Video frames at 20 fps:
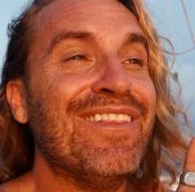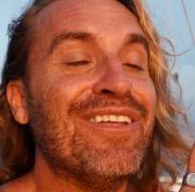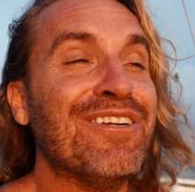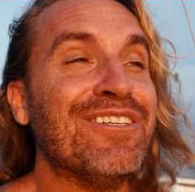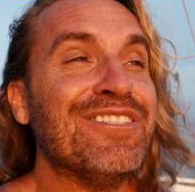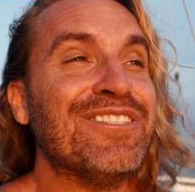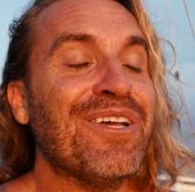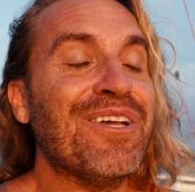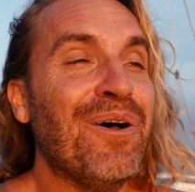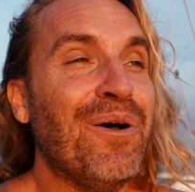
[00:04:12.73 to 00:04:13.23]

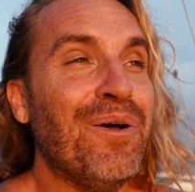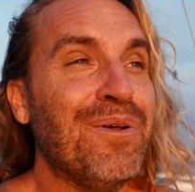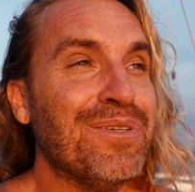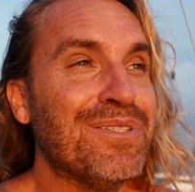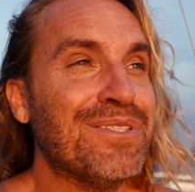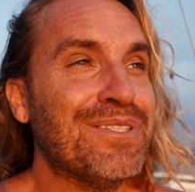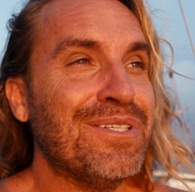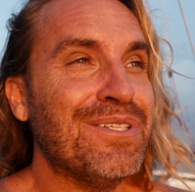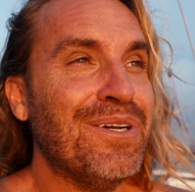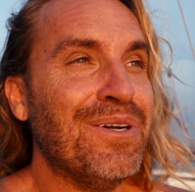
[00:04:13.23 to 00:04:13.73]
there's
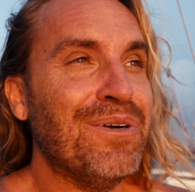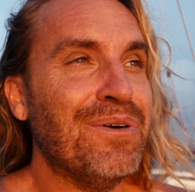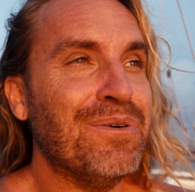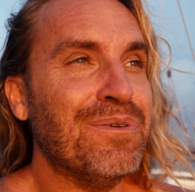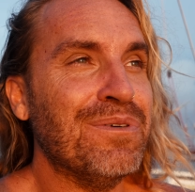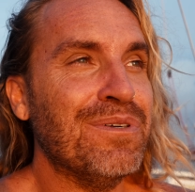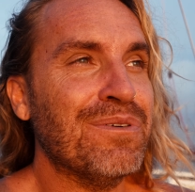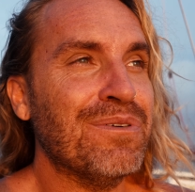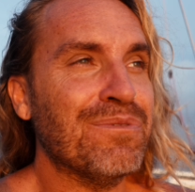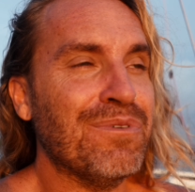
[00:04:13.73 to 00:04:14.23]

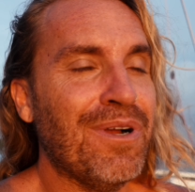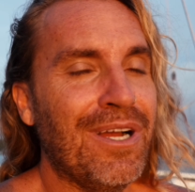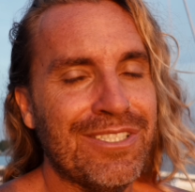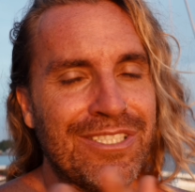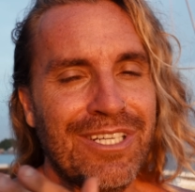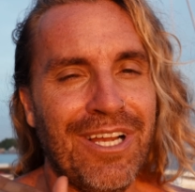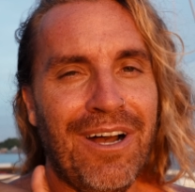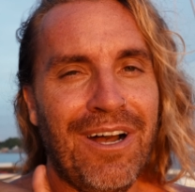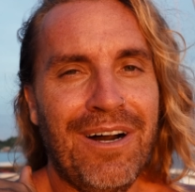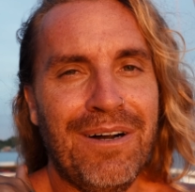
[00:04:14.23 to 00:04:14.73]
also
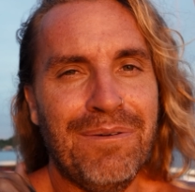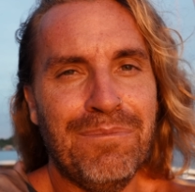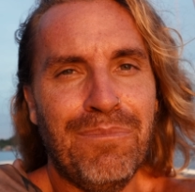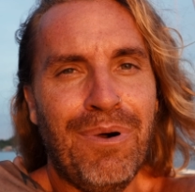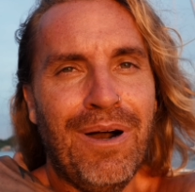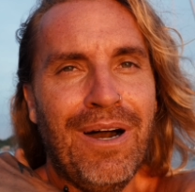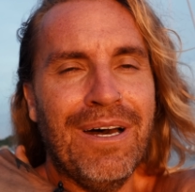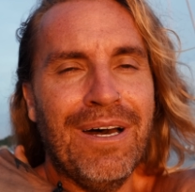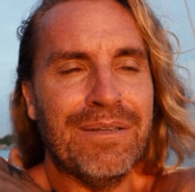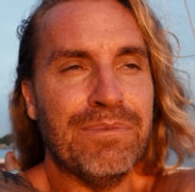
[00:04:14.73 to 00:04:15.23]
Raja
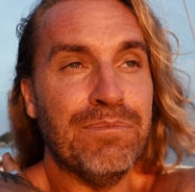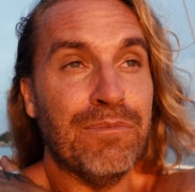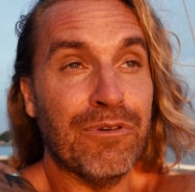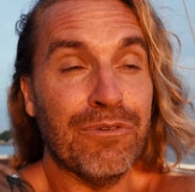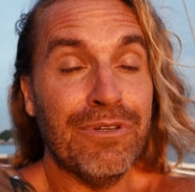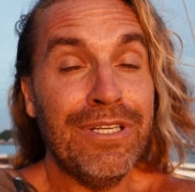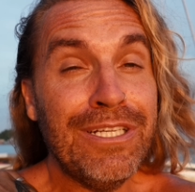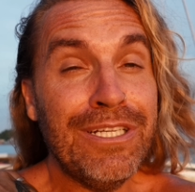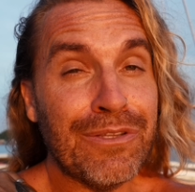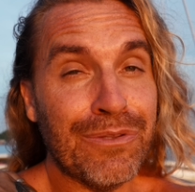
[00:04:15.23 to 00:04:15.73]
Ampat
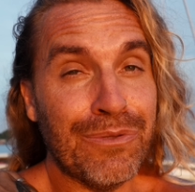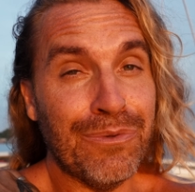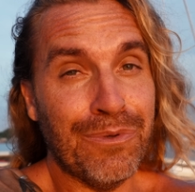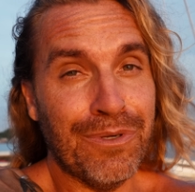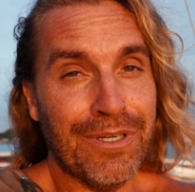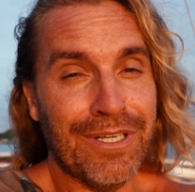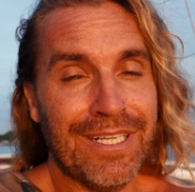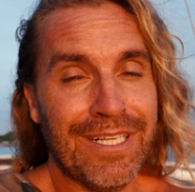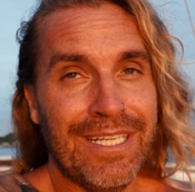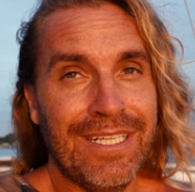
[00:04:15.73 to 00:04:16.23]
Marine
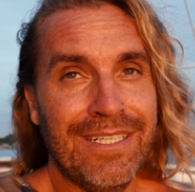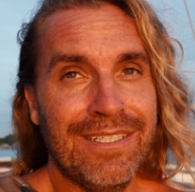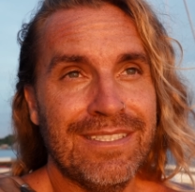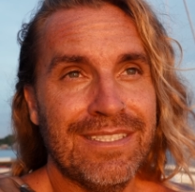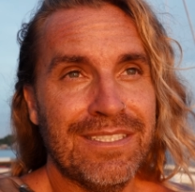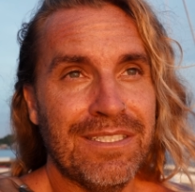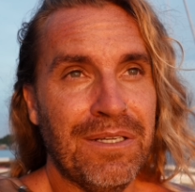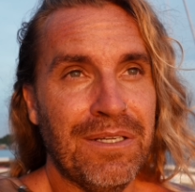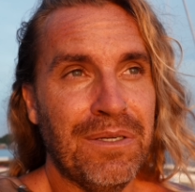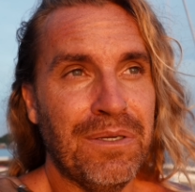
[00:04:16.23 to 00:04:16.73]
Authority.
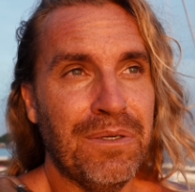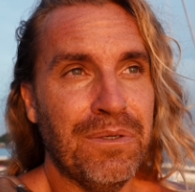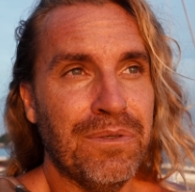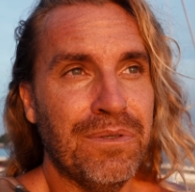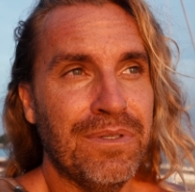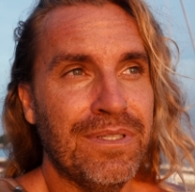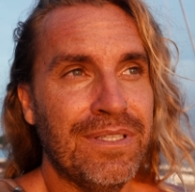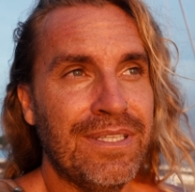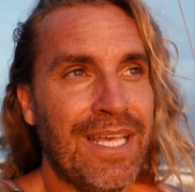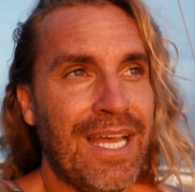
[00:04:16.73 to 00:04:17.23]
So
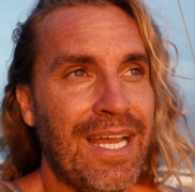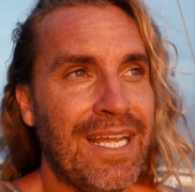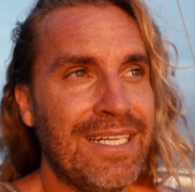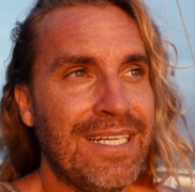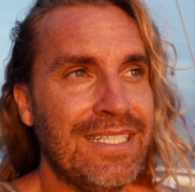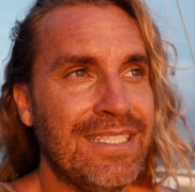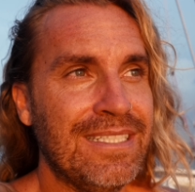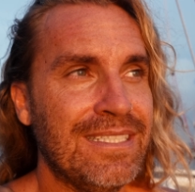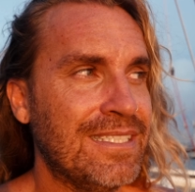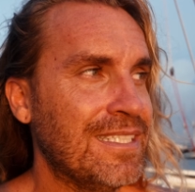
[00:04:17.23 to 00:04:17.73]

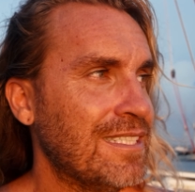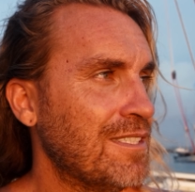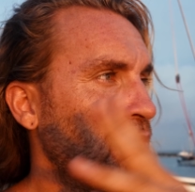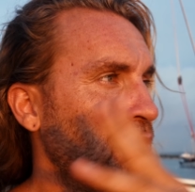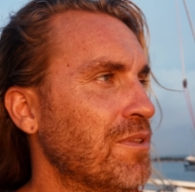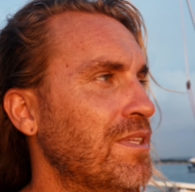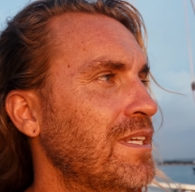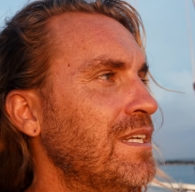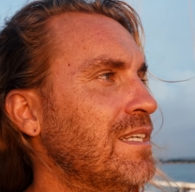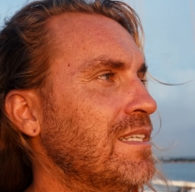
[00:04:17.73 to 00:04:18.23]
this
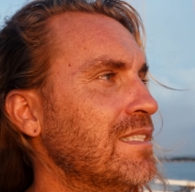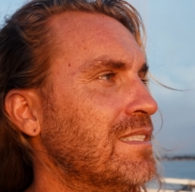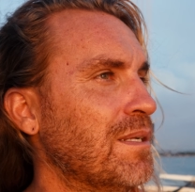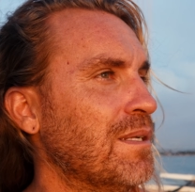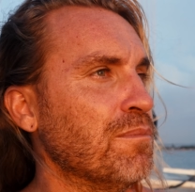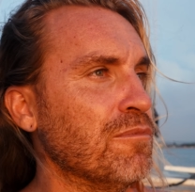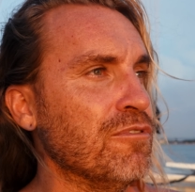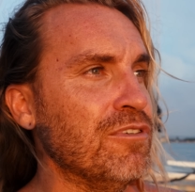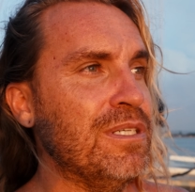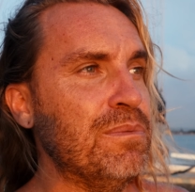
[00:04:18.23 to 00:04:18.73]
whole thing's a
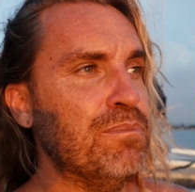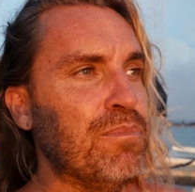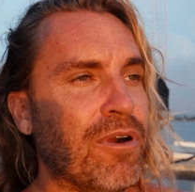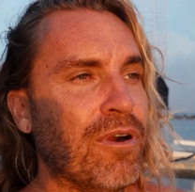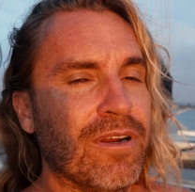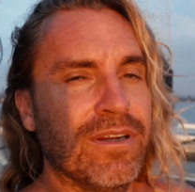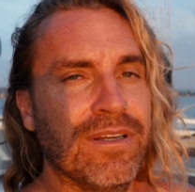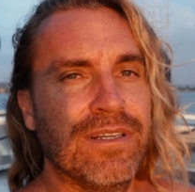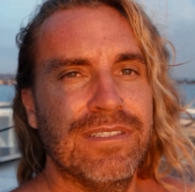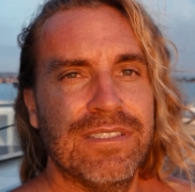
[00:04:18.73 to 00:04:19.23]
marine
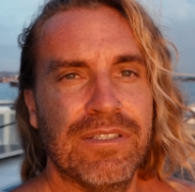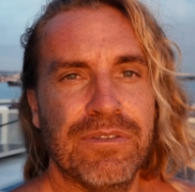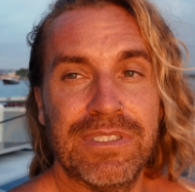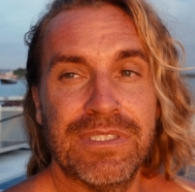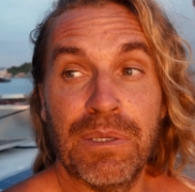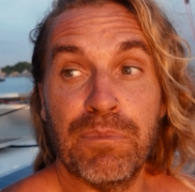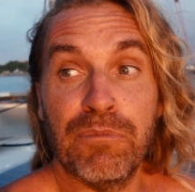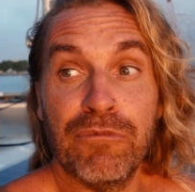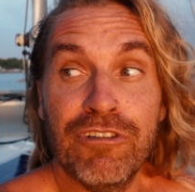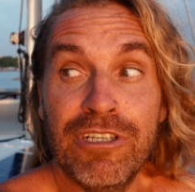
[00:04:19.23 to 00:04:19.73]
park. So it's
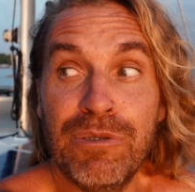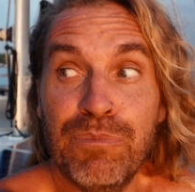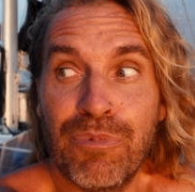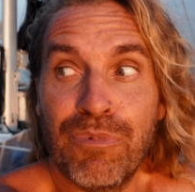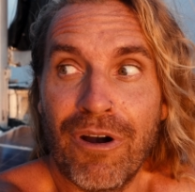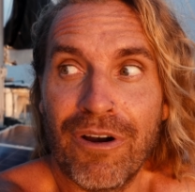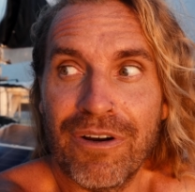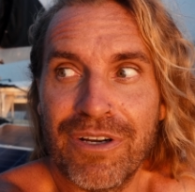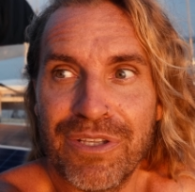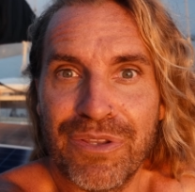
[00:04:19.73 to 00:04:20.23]
the Marine
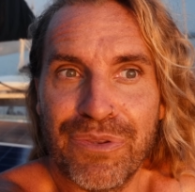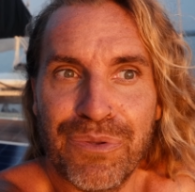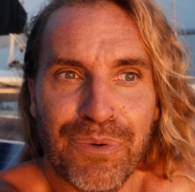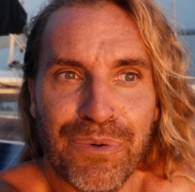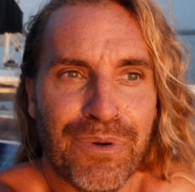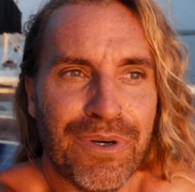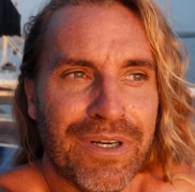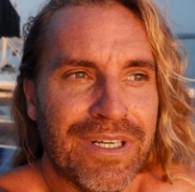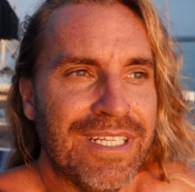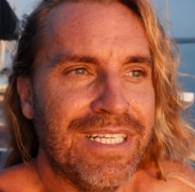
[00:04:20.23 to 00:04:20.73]
Park
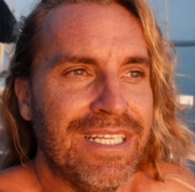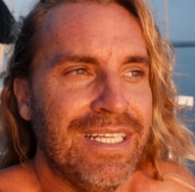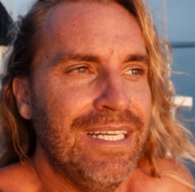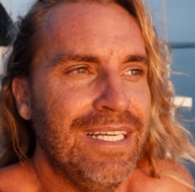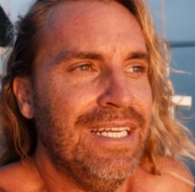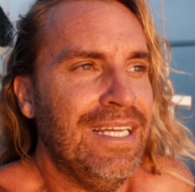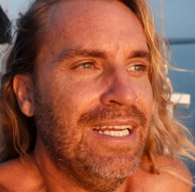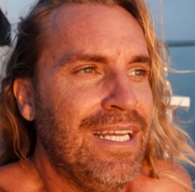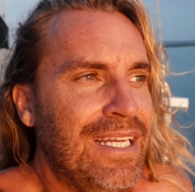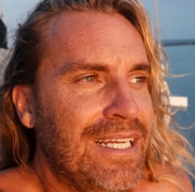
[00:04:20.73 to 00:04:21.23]
Authority
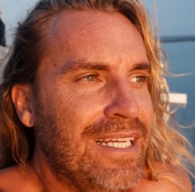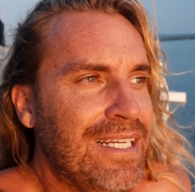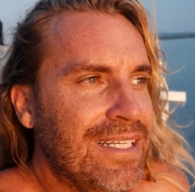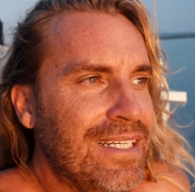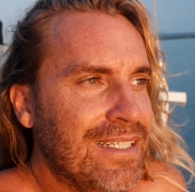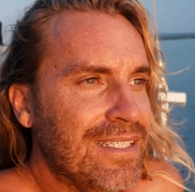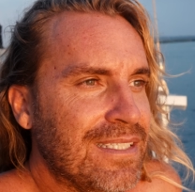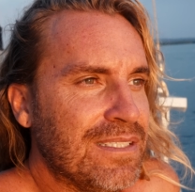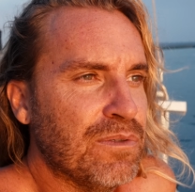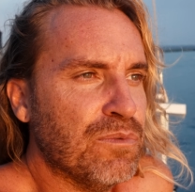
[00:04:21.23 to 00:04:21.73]

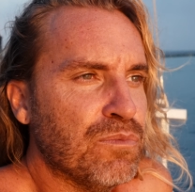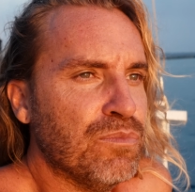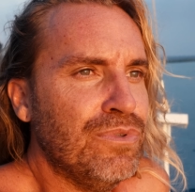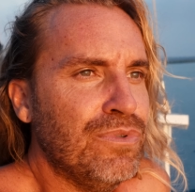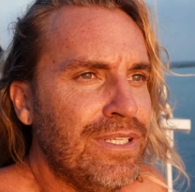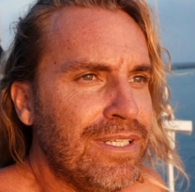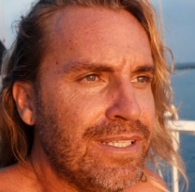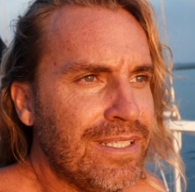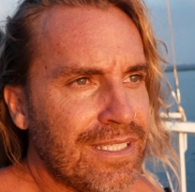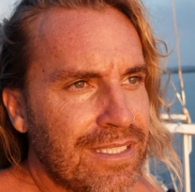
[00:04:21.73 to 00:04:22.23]
is
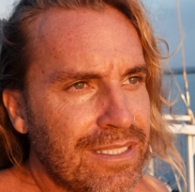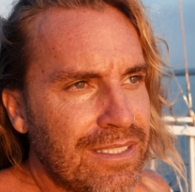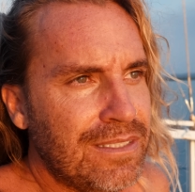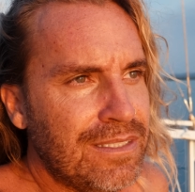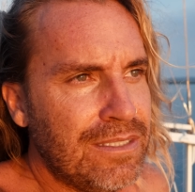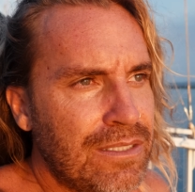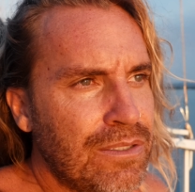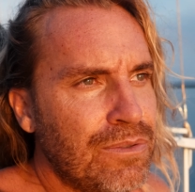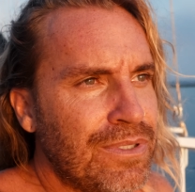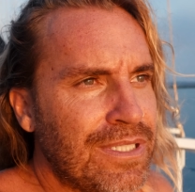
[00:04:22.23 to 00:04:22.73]
really
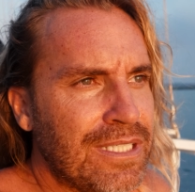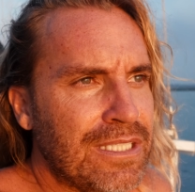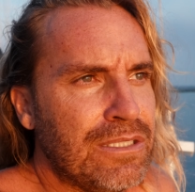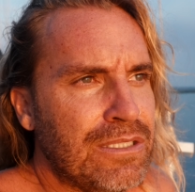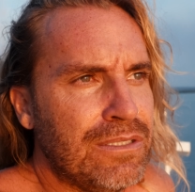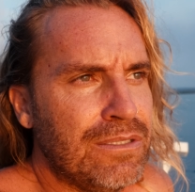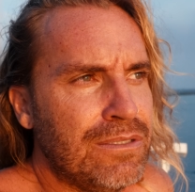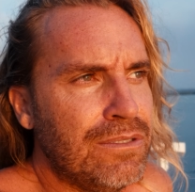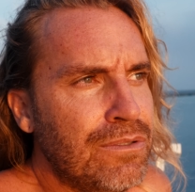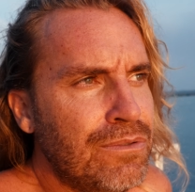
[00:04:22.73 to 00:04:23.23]
doing
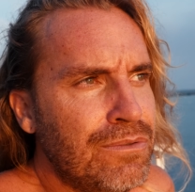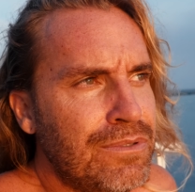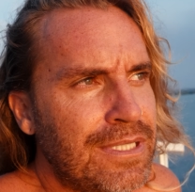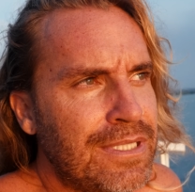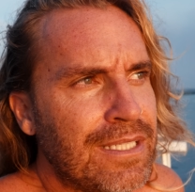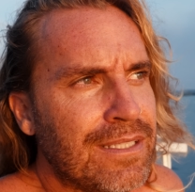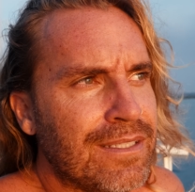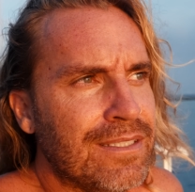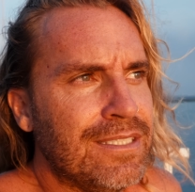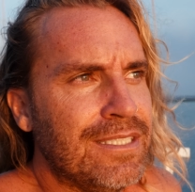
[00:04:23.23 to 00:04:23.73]
due
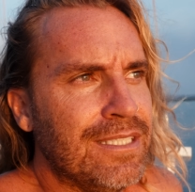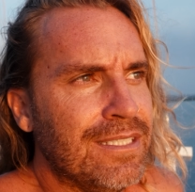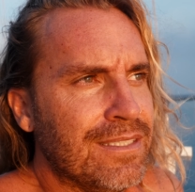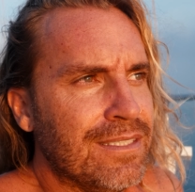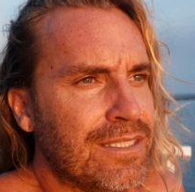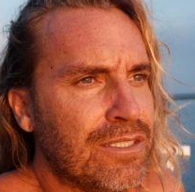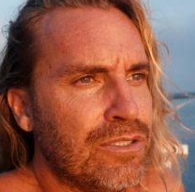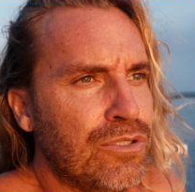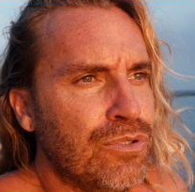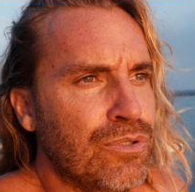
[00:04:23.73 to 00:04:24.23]

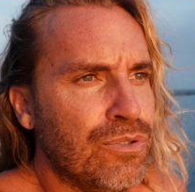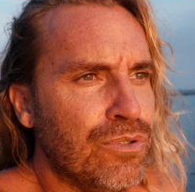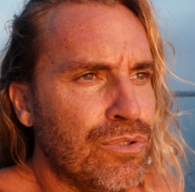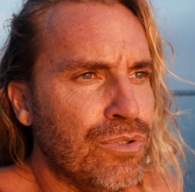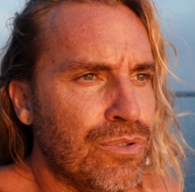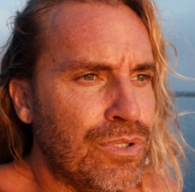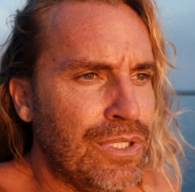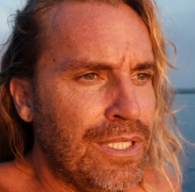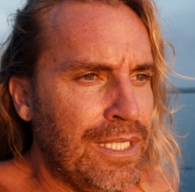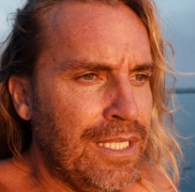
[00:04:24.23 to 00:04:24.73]
diligence to